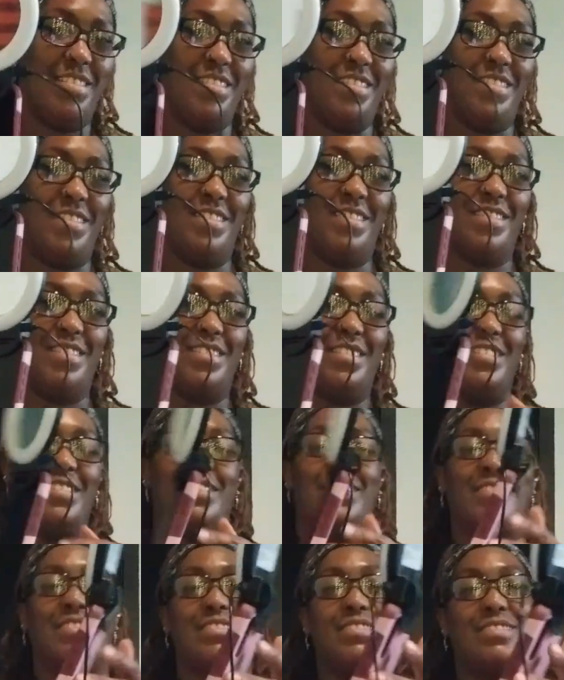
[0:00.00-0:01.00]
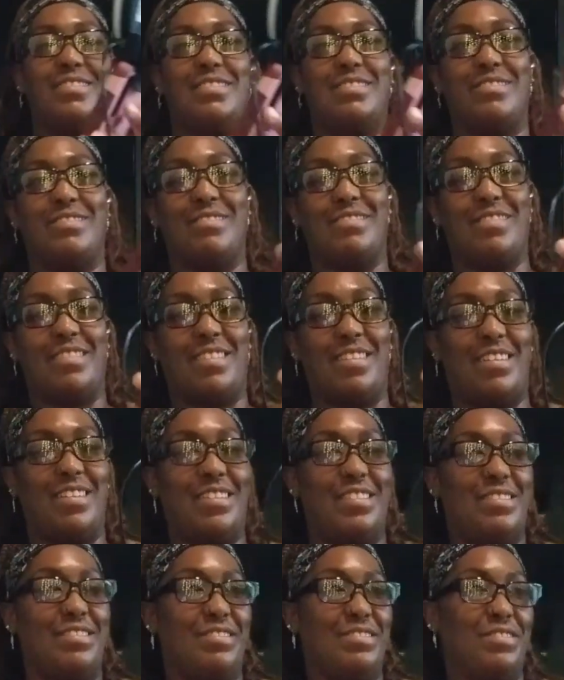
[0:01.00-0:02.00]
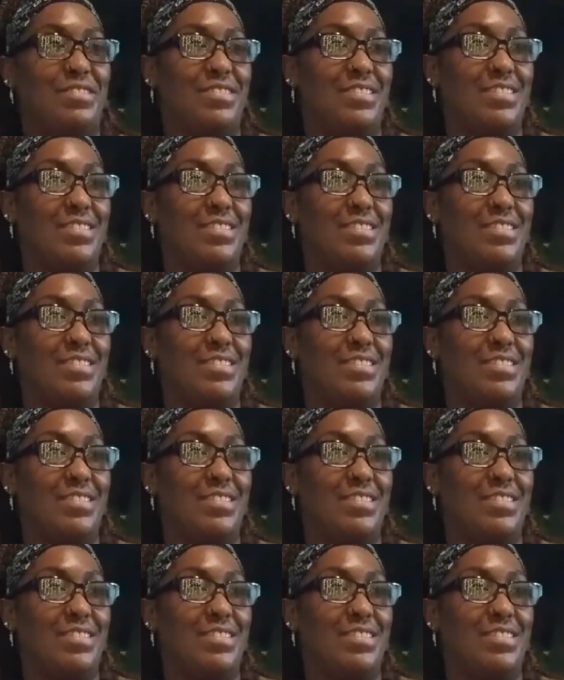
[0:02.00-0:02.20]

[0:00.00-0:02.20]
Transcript: Nothing is said.